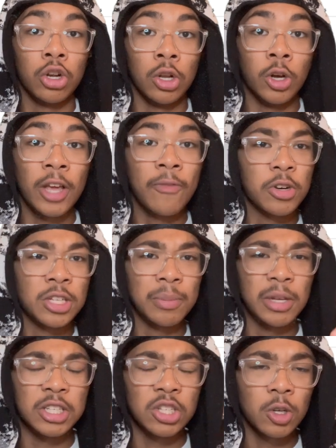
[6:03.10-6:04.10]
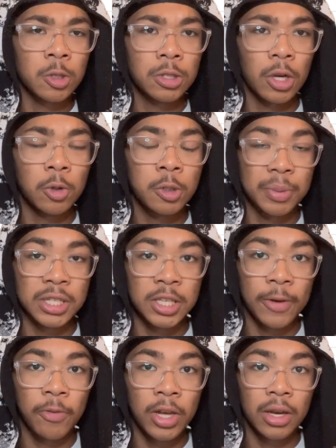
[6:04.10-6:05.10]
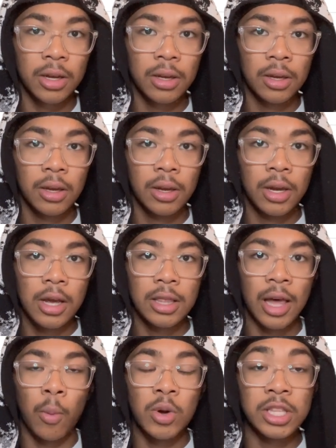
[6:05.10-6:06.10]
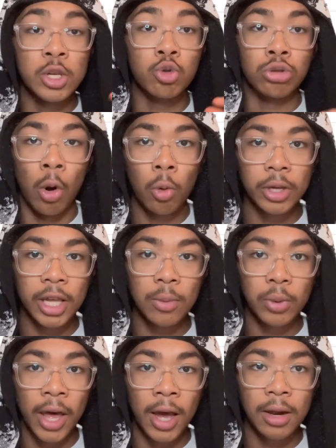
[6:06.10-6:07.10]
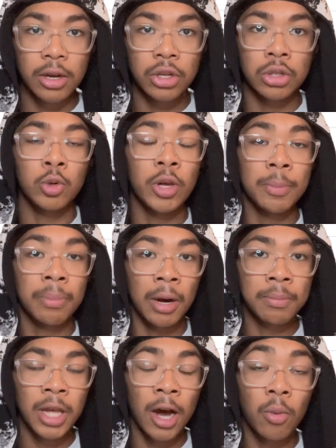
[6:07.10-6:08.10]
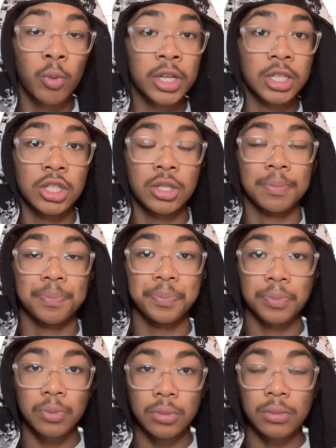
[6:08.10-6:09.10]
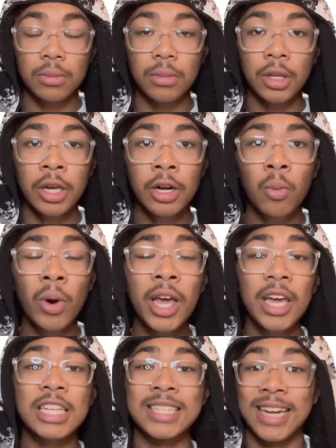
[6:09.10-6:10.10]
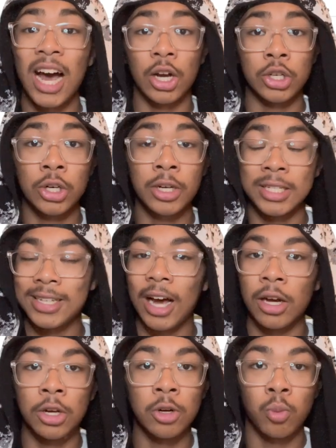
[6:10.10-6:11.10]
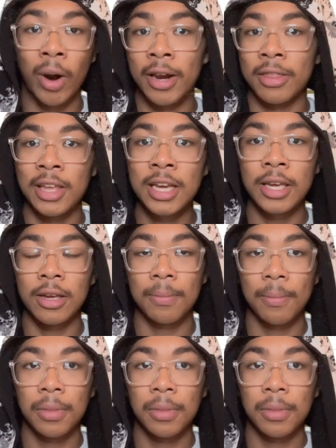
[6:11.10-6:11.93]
looking for something so specific that when you don't get that, you get bummed out, which in a way is not good. It's not a good right of thinking.